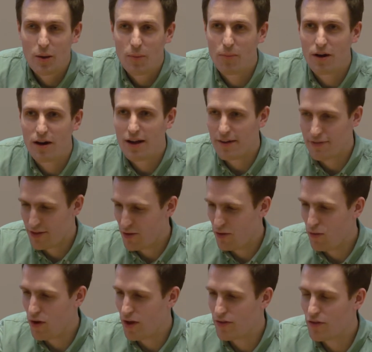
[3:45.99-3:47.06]
But if
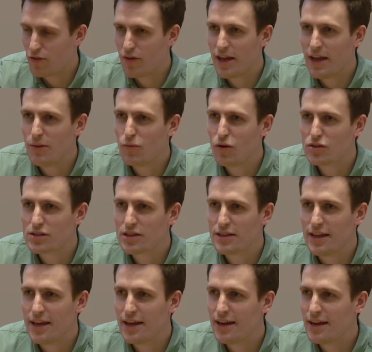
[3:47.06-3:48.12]
the rain wasn't
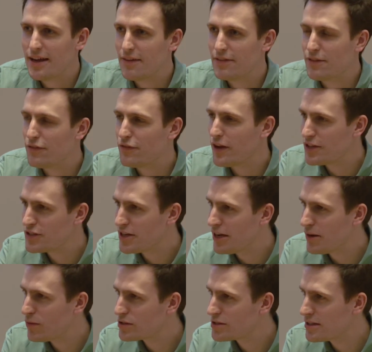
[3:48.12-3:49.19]
there, if the fresh
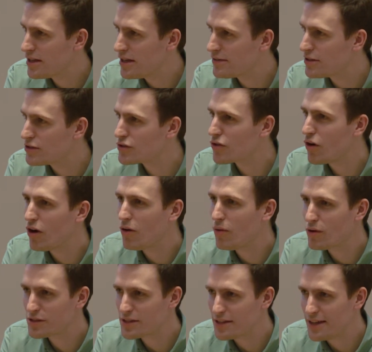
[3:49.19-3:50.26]
air wasn't there, if the soil
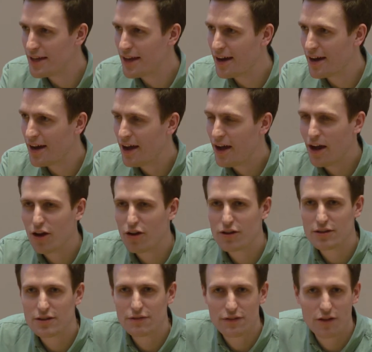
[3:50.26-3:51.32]
wasn't there, how
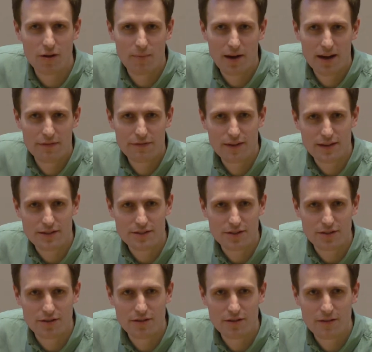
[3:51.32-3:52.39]
could the flower manifest,
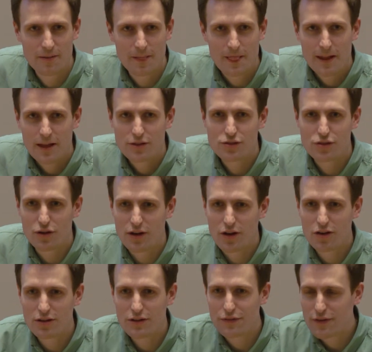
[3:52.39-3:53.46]
So in
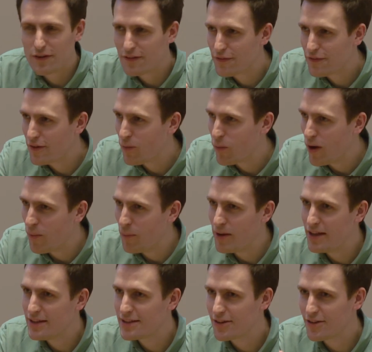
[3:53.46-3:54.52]
order for
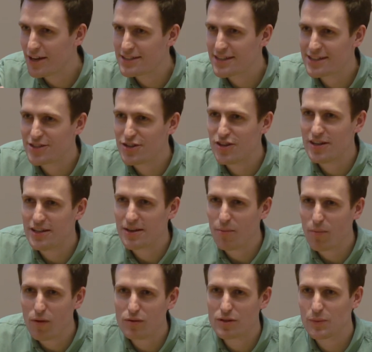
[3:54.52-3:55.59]
well-being to arise, actually you need a
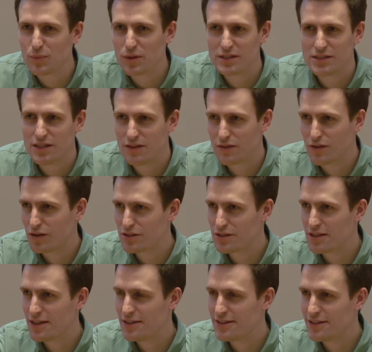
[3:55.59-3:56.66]
multiplicity of causes
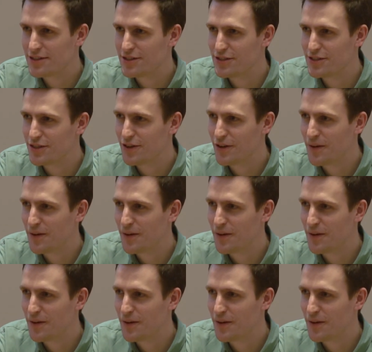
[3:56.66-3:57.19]
and conditions,